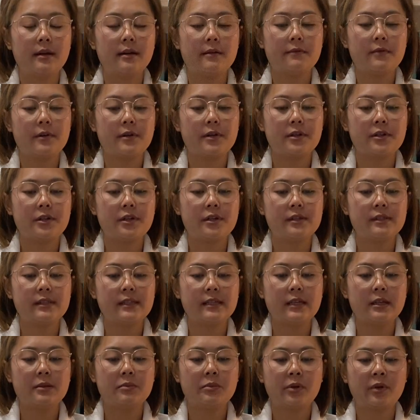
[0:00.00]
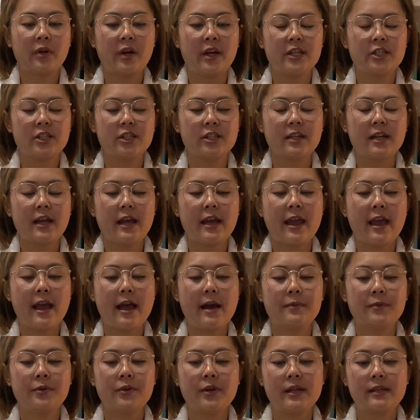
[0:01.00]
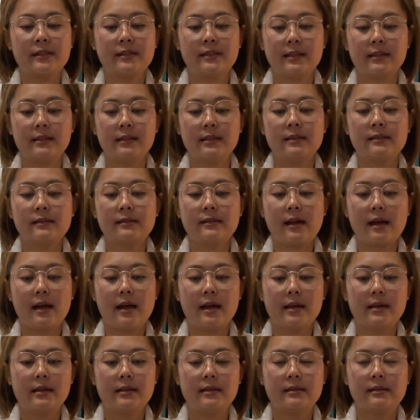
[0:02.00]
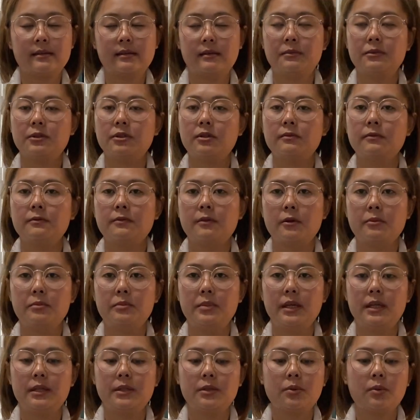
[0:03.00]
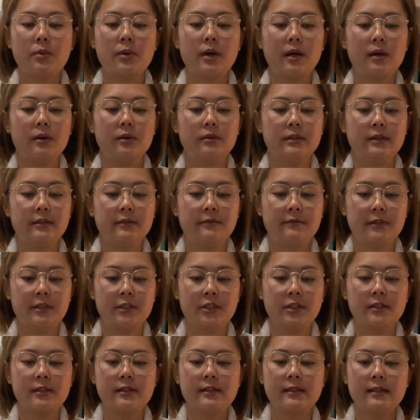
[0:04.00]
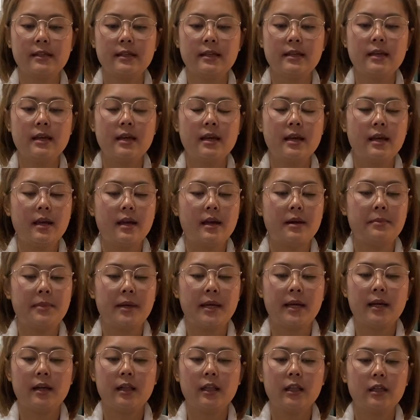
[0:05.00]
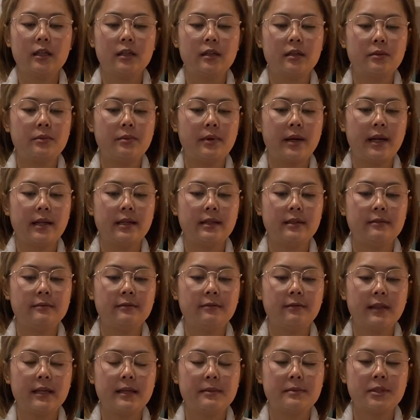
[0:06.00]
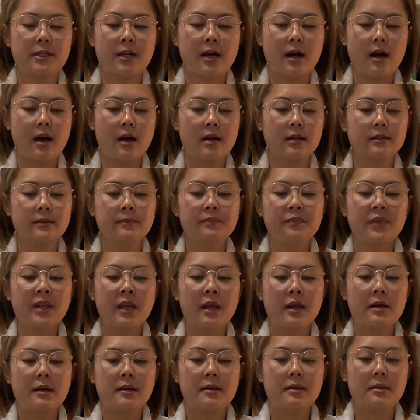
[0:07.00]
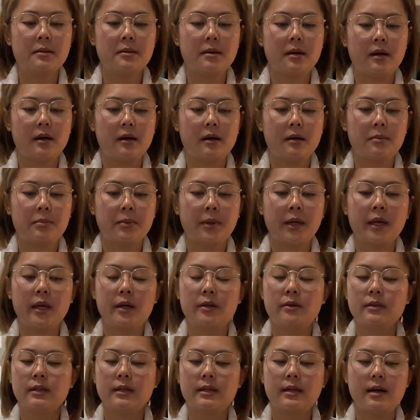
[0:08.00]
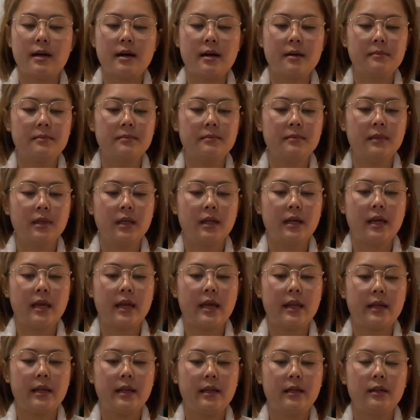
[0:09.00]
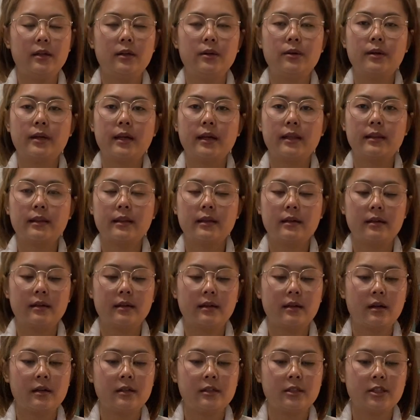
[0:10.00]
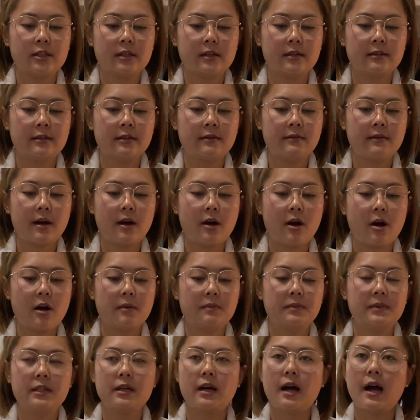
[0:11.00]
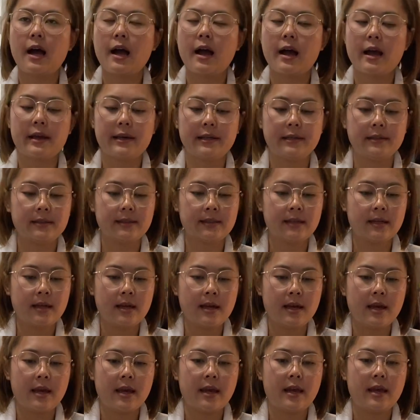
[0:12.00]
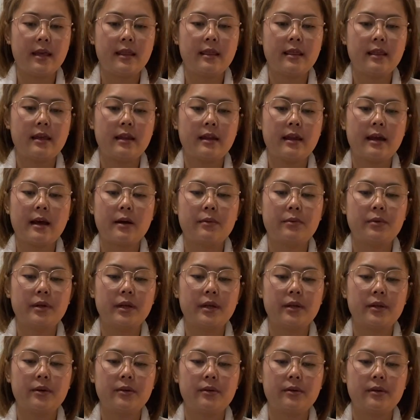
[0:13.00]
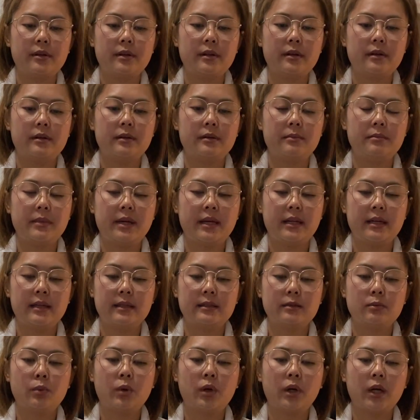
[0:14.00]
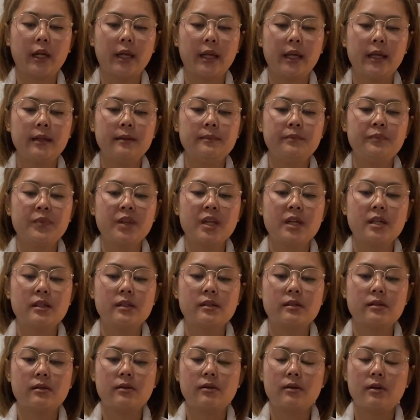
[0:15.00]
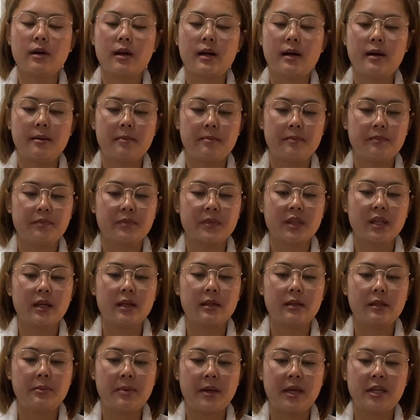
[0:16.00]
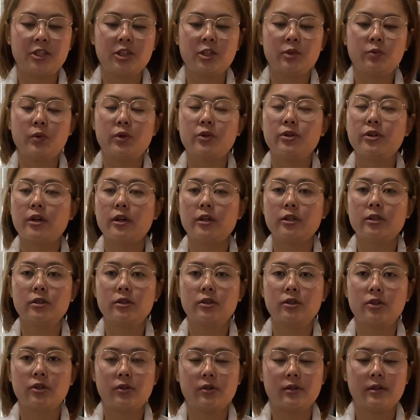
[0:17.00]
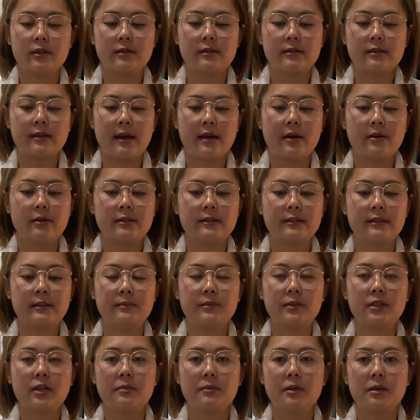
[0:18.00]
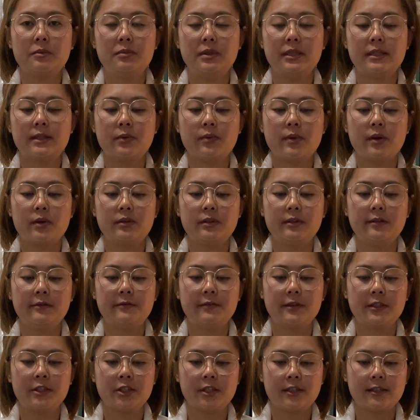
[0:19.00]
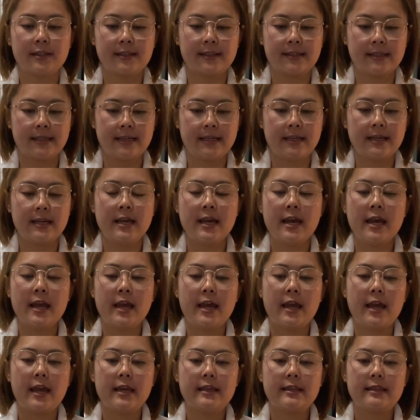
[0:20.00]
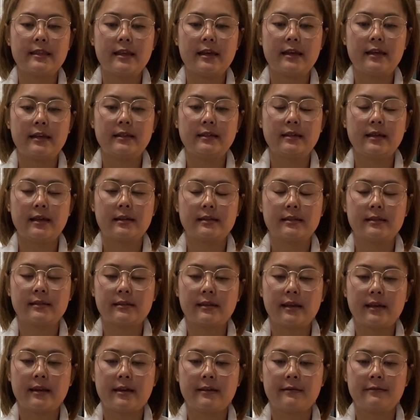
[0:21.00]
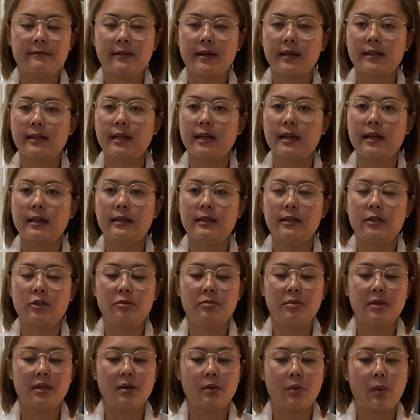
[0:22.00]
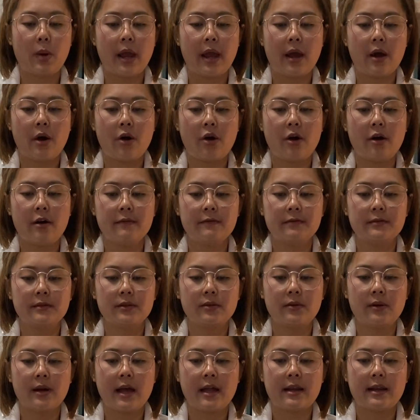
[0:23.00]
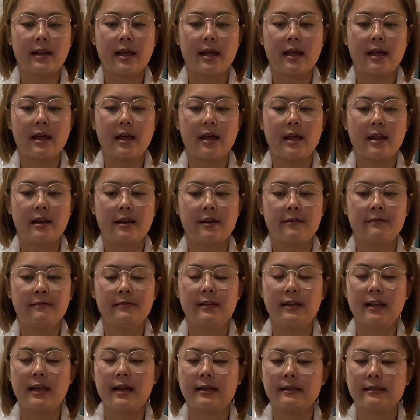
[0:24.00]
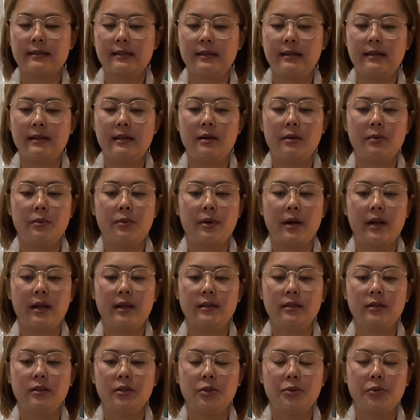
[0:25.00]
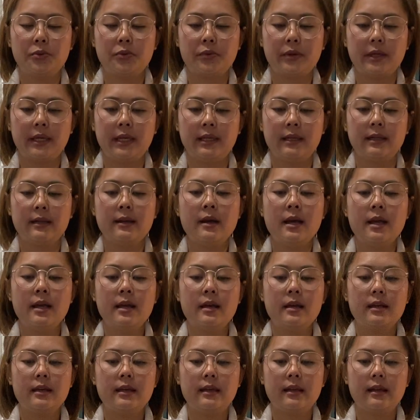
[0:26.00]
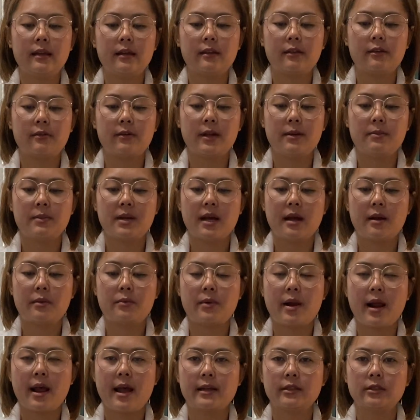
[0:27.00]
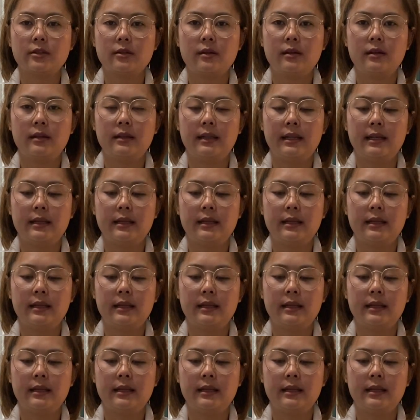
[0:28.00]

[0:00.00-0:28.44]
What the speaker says: for the nursing implication, I have to assess the sign and the symptom for B12 deficiency: pallor, red inflamed tongue, pale gum, and then look at the conjunctiva of the eyes. And then how would I know the med is working? So the patient will not show the sign or symptom of B12 deficiency. And then the side effect that I need to be aware of. So anaphylaxis, red urine, erythema, rash, or